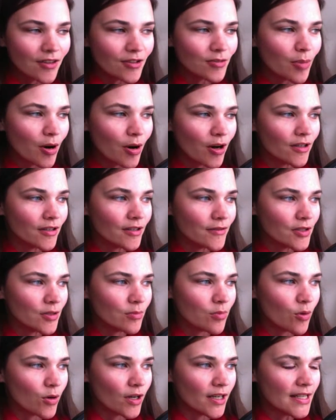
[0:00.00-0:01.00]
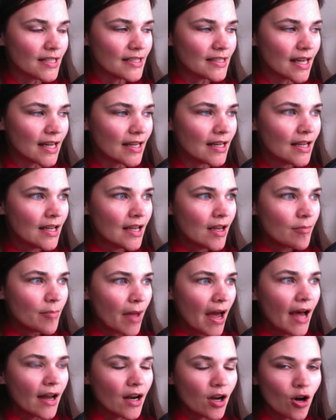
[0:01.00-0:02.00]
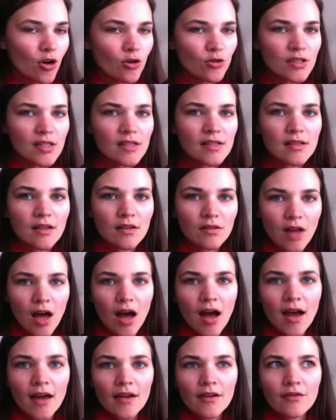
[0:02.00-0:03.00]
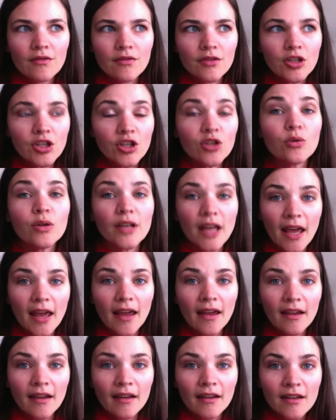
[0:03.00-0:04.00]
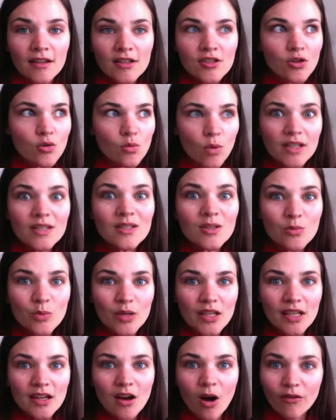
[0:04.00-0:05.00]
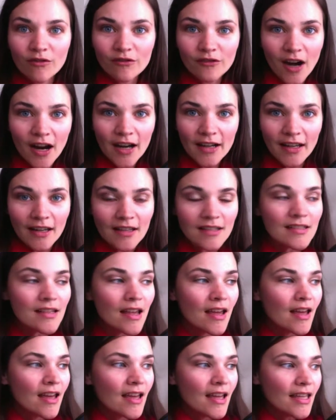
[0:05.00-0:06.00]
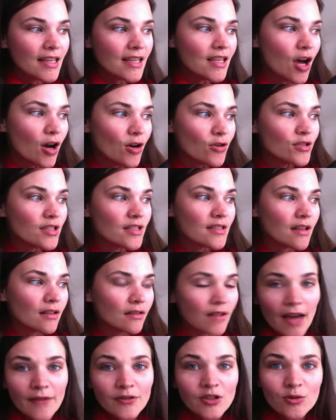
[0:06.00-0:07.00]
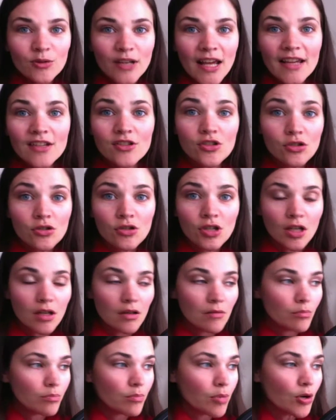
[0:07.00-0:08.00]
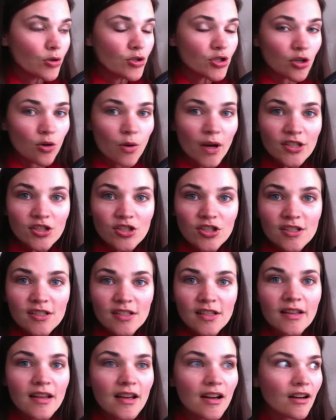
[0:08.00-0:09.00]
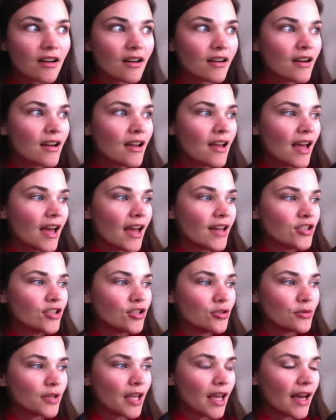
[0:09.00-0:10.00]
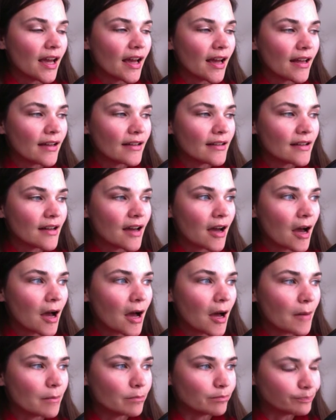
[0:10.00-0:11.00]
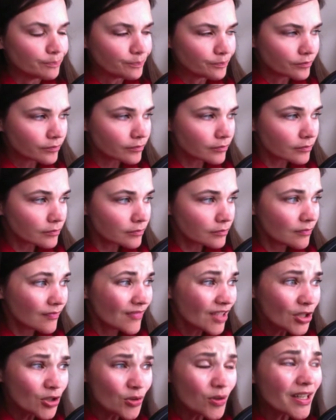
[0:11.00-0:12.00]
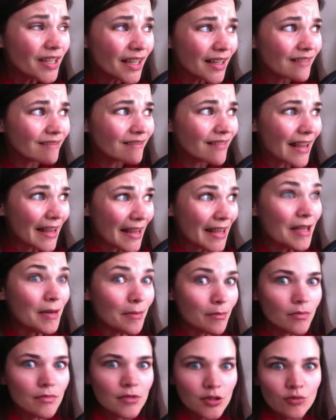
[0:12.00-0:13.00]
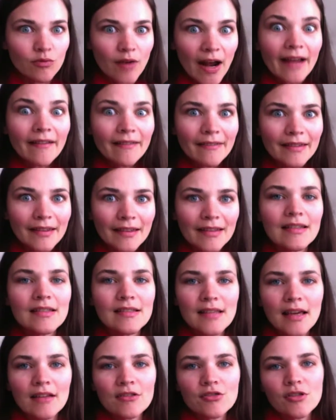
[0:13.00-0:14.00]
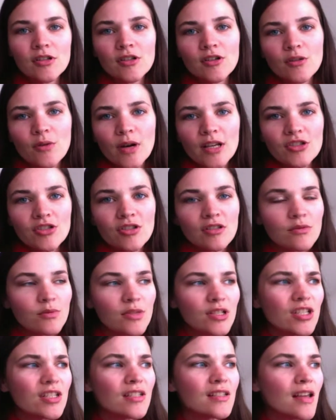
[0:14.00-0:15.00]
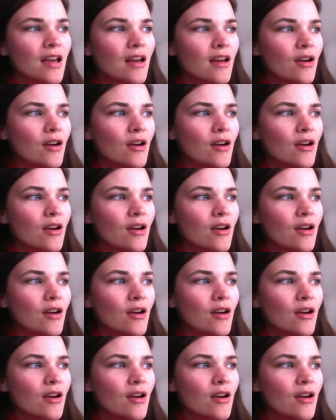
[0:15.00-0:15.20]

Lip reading: part of support is that Pat hosts live Q&A. So once a week on Fridays, he hosts live Q&A. So you can post your questions in there, and you can get him directly is answering your questions, which is